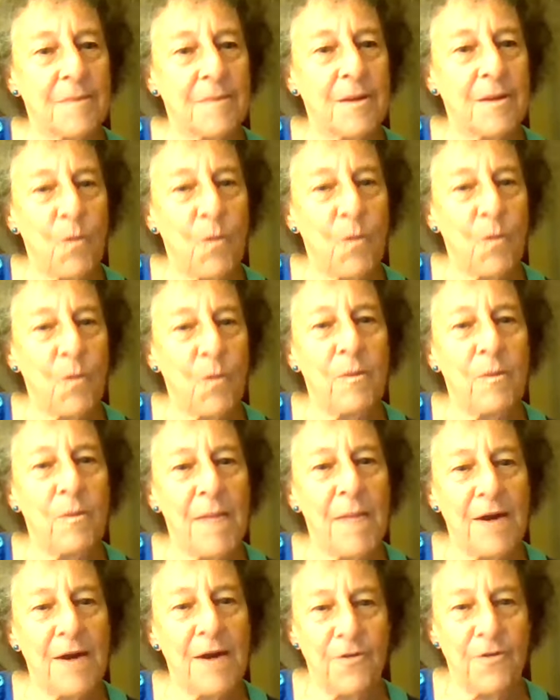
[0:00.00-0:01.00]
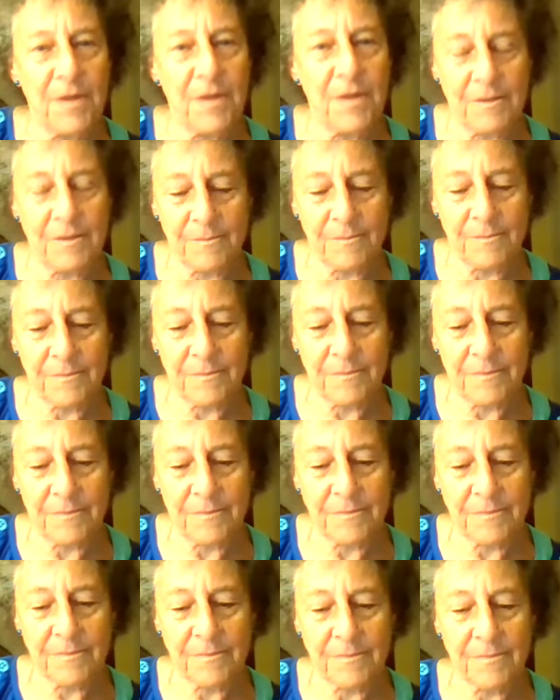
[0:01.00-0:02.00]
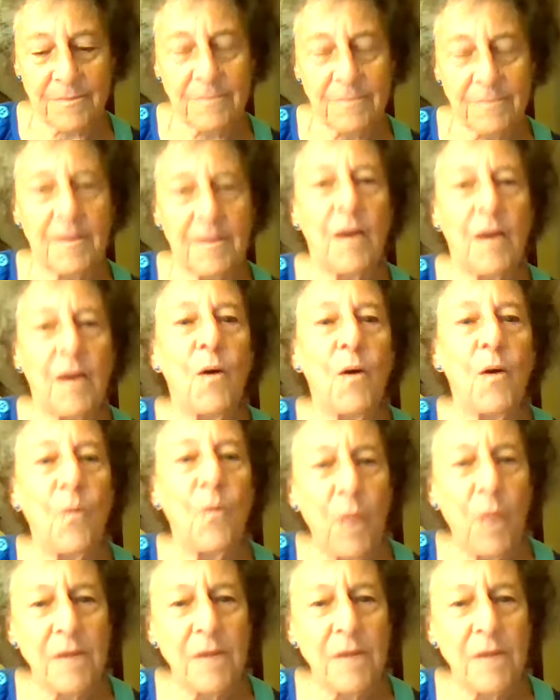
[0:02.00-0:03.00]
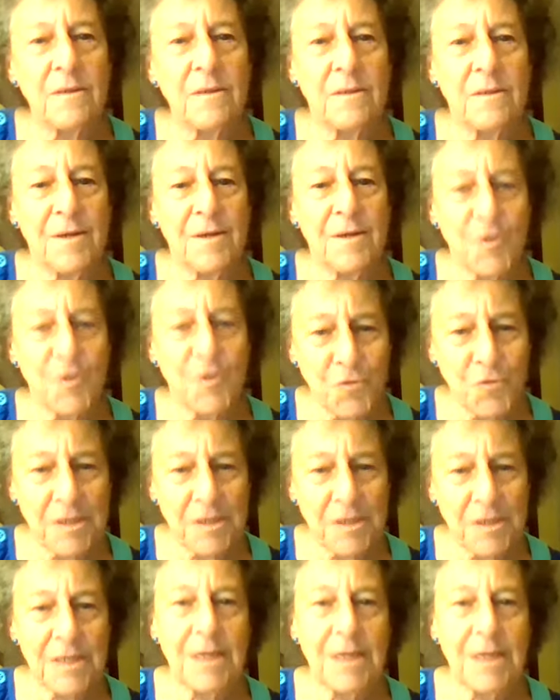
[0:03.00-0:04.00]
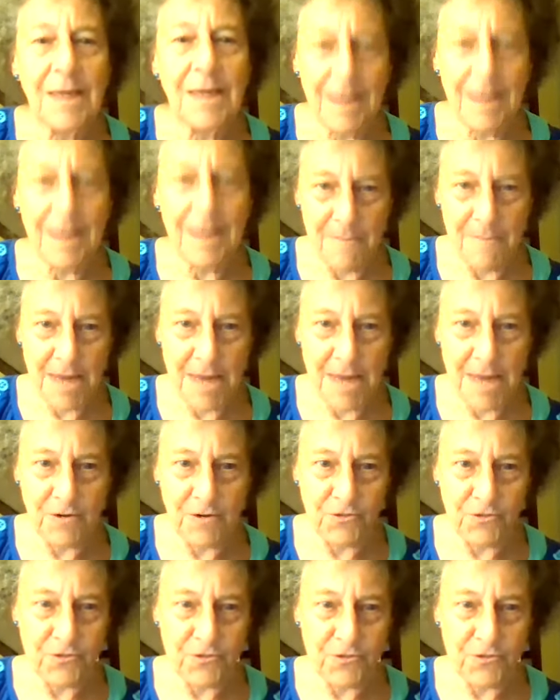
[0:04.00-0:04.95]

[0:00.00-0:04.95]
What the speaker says: what will matter then? What really matters?